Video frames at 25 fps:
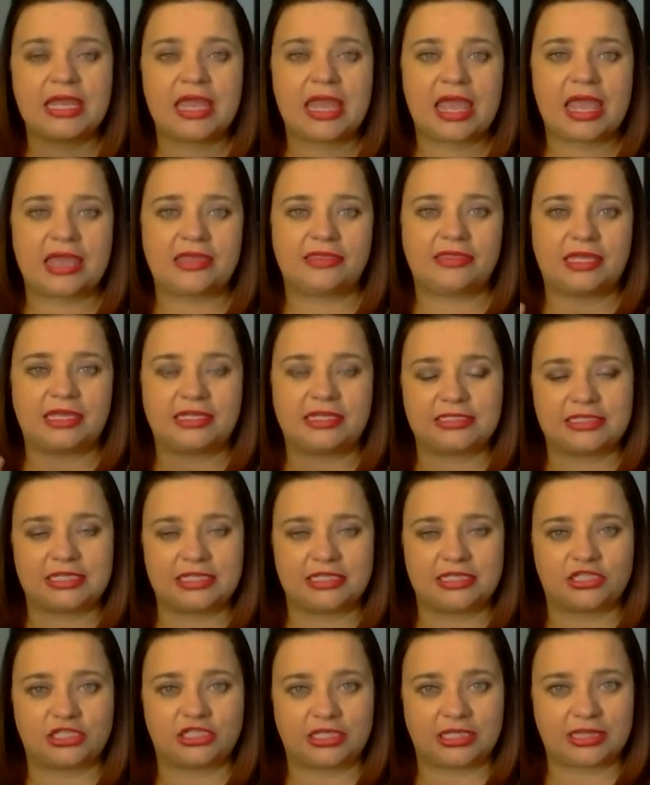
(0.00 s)
and then
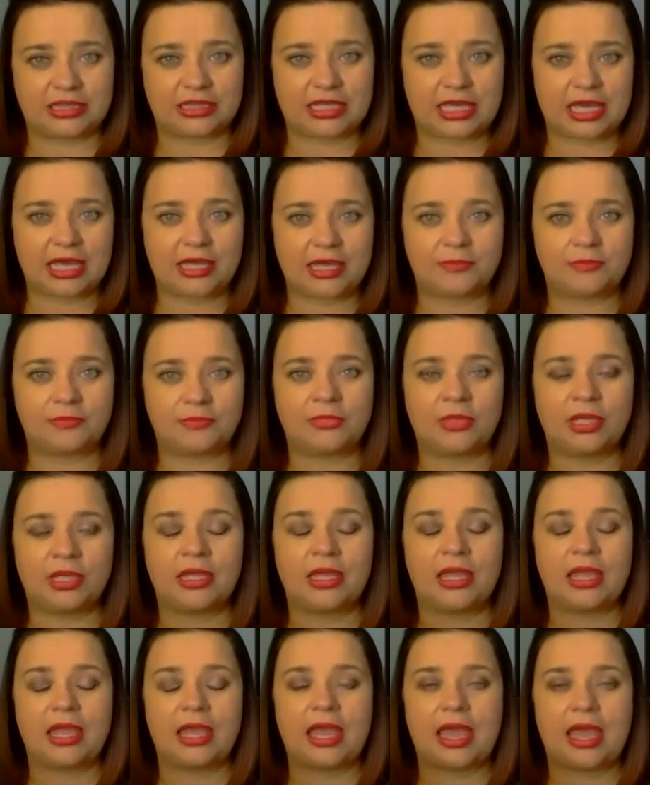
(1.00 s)
teaching them
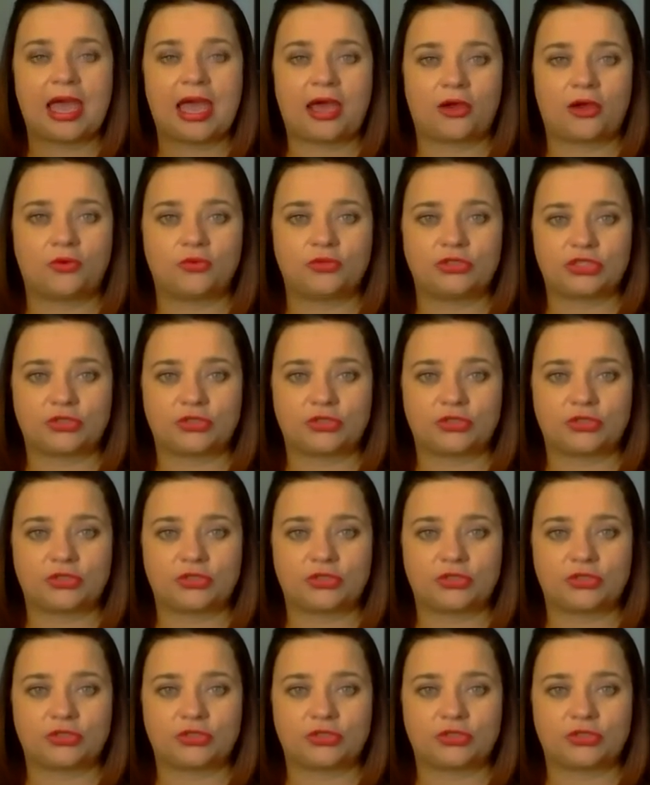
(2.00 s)
how